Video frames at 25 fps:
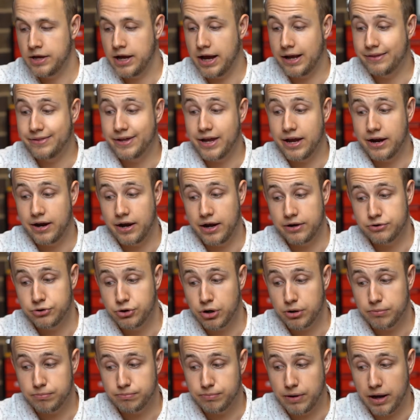and they are
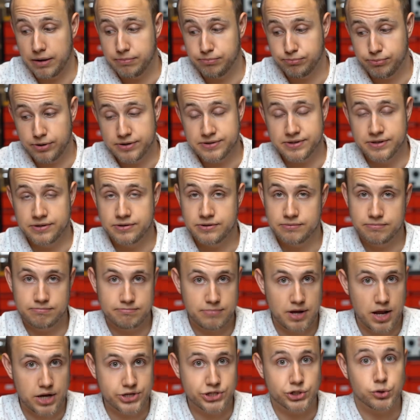not, at present,
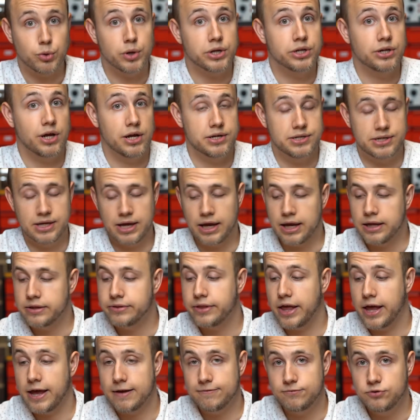March 2019,
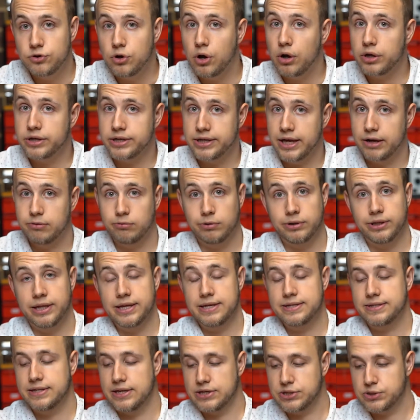they have not yet
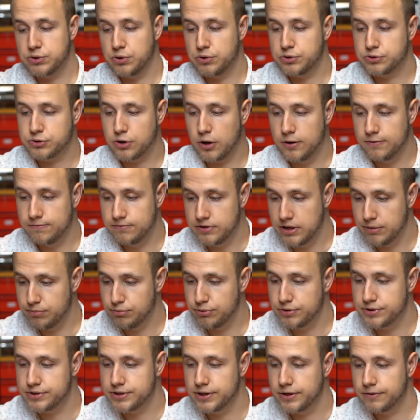released their source code for their
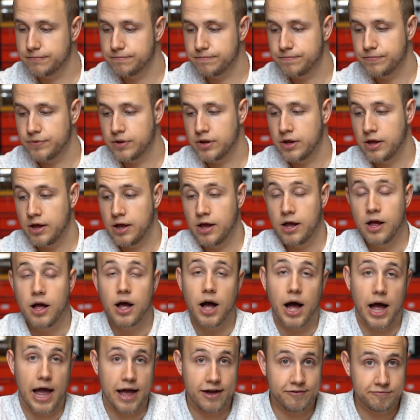printer.
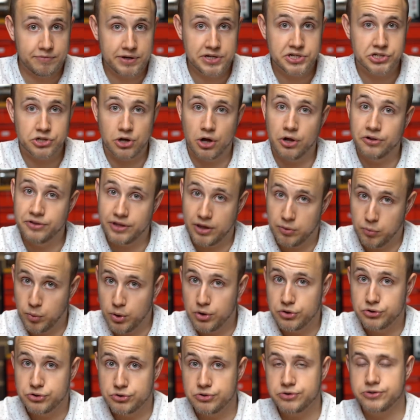I have been told they
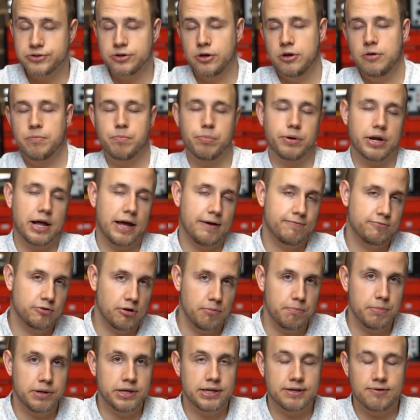will do so, but I have
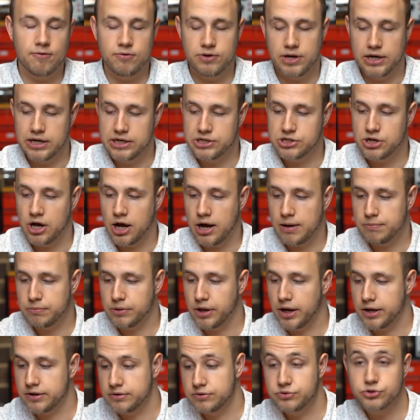not been given any
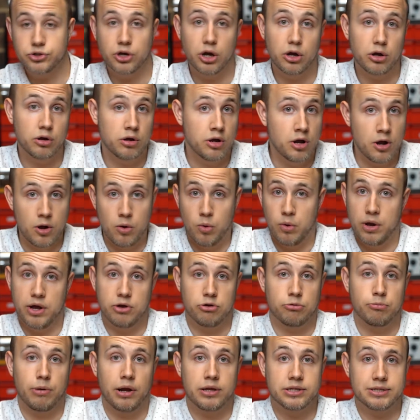timeline, so it
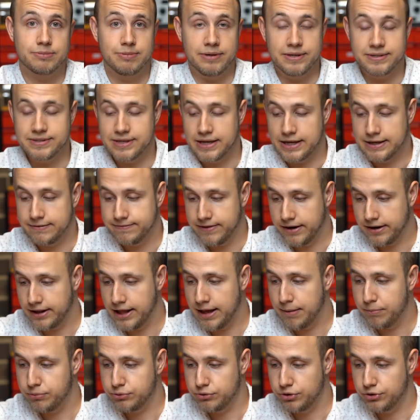remains to be seen if that'll
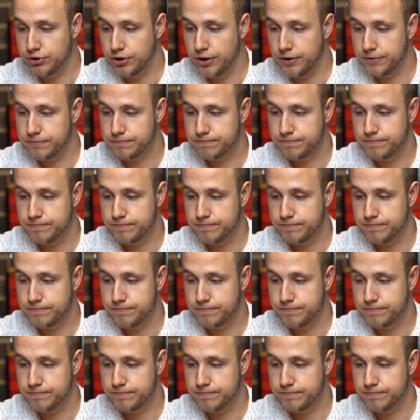happen or not.